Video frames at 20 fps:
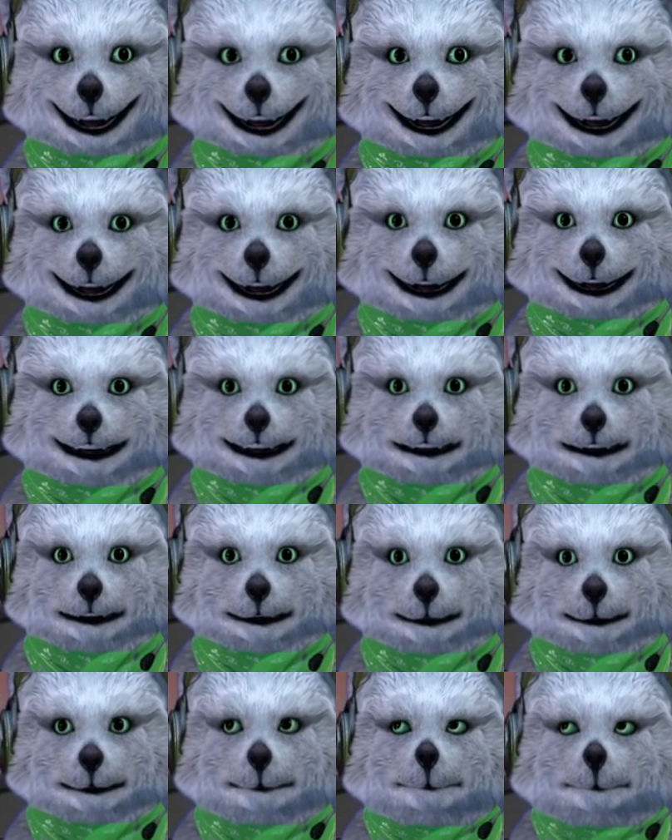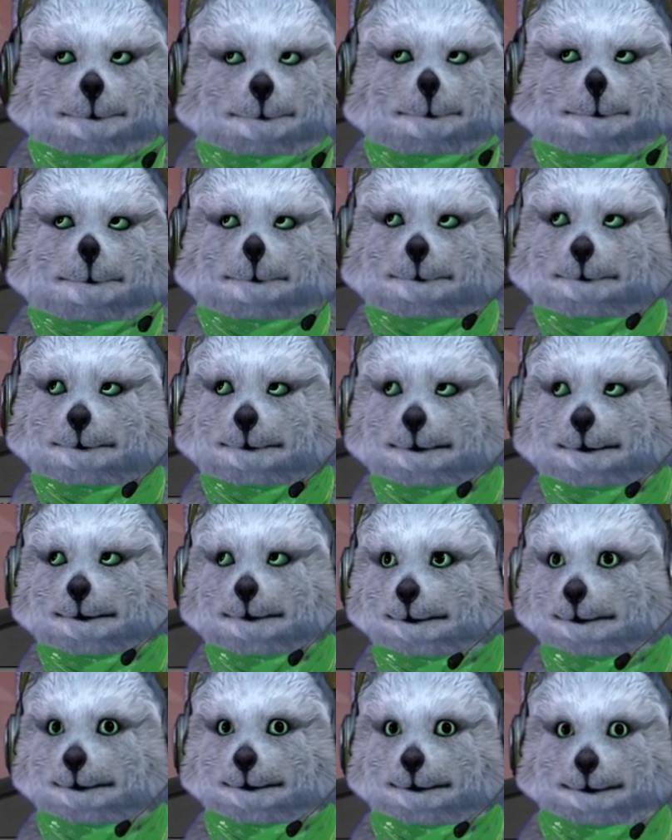
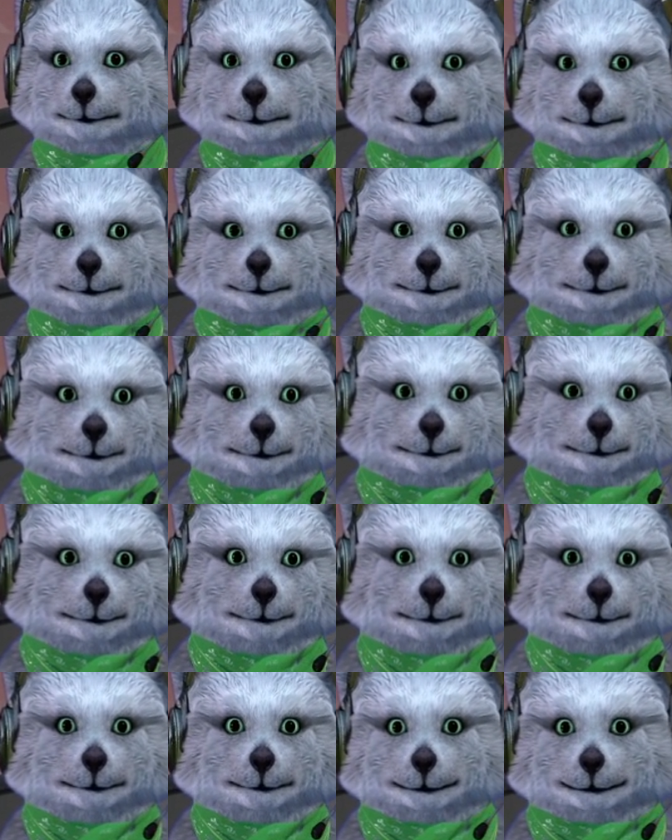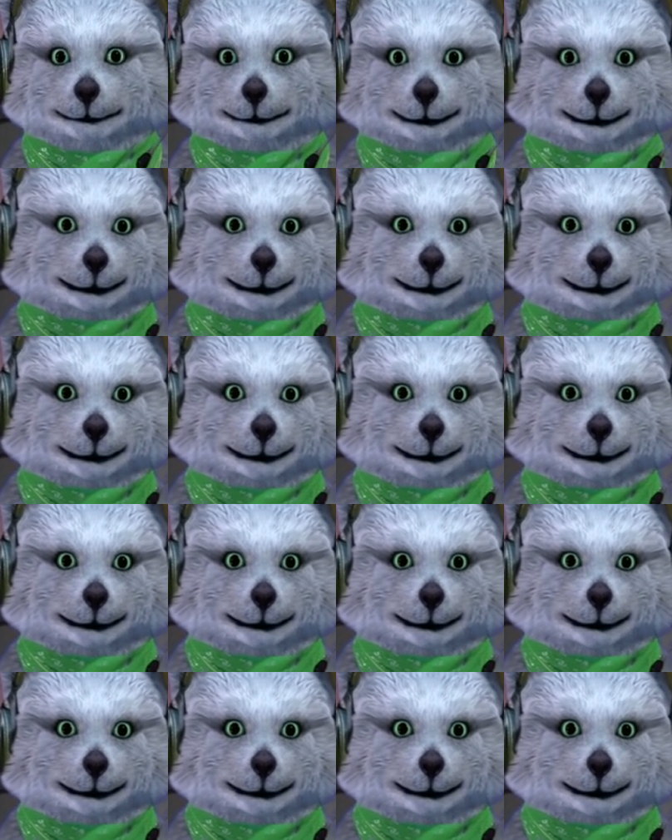Nothing is said.